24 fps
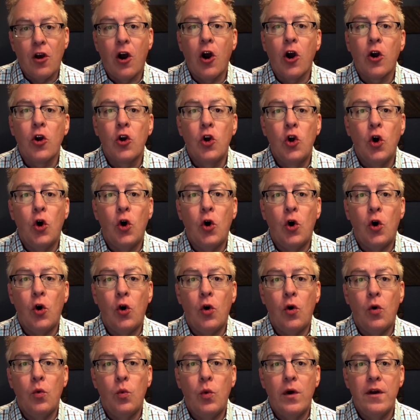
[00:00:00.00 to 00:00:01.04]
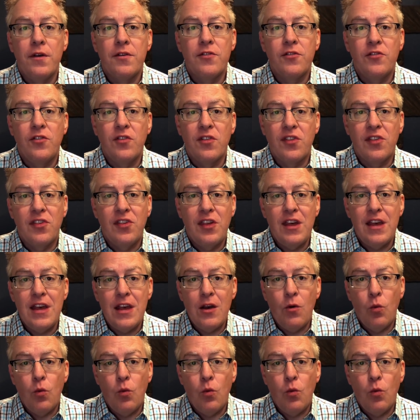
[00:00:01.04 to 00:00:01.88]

Our goal was to see